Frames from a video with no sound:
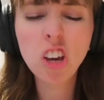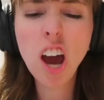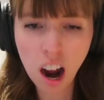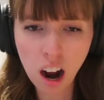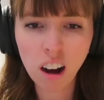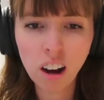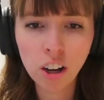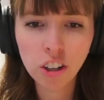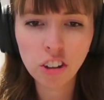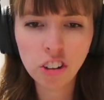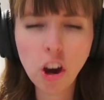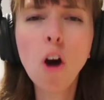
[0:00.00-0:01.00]
Yeah!
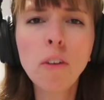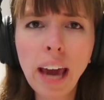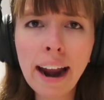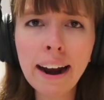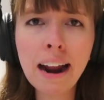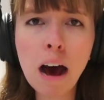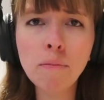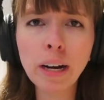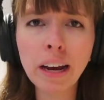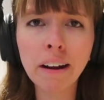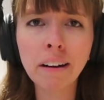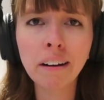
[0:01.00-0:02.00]
Go get it,
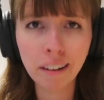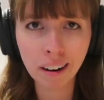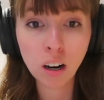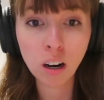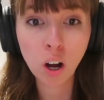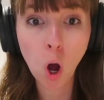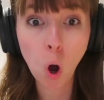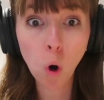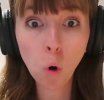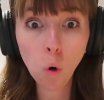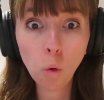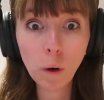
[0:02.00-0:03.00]
Amity!
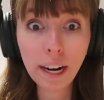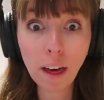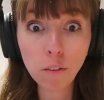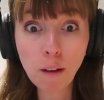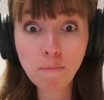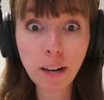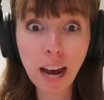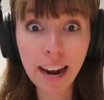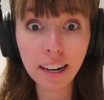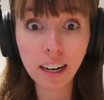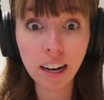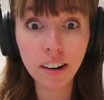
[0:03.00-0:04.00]
Ooh, another
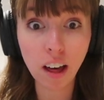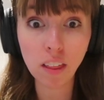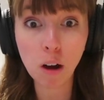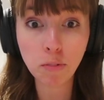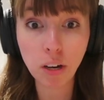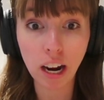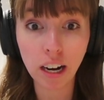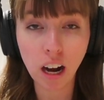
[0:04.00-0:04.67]
update! Another update.